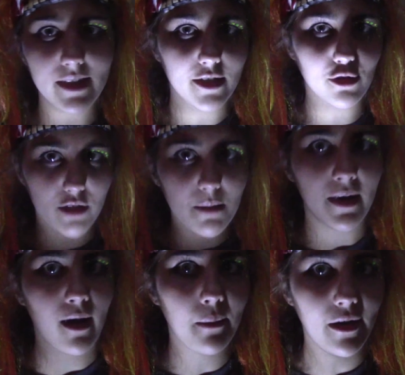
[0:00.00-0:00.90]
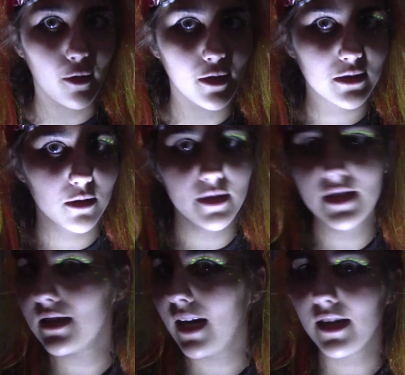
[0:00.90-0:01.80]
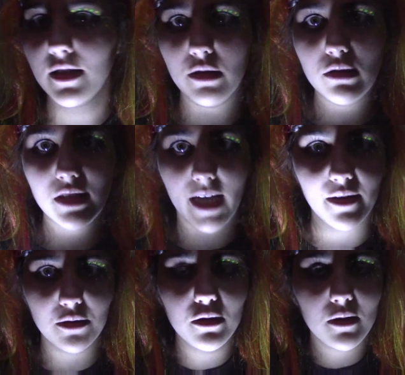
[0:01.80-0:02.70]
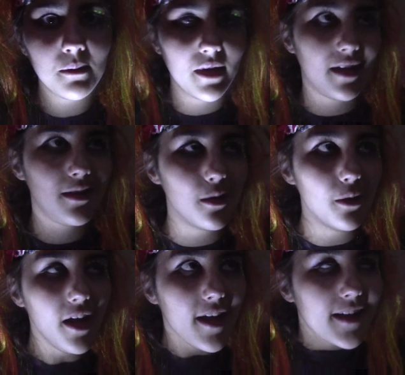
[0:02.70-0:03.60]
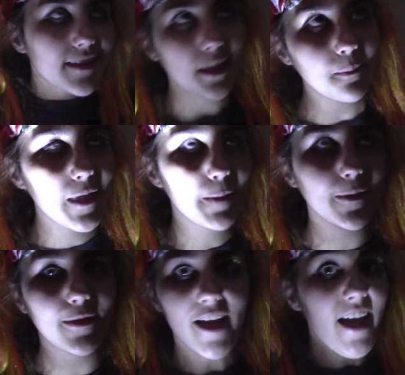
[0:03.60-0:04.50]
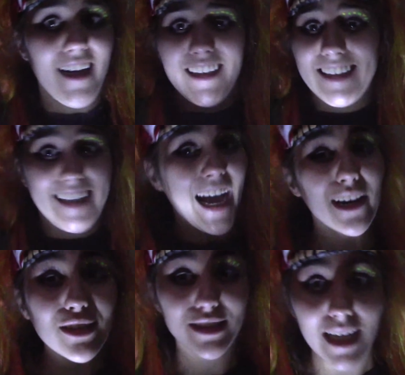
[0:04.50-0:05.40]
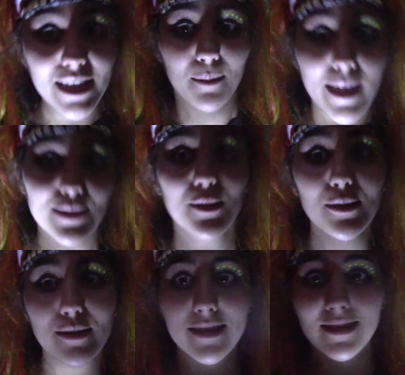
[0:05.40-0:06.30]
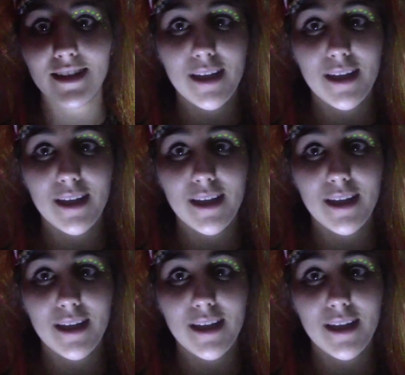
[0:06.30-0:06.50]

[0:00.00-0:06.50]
creeped out by horror stories. I can usually handle them, but I know some people just cannot stand them at all, and they're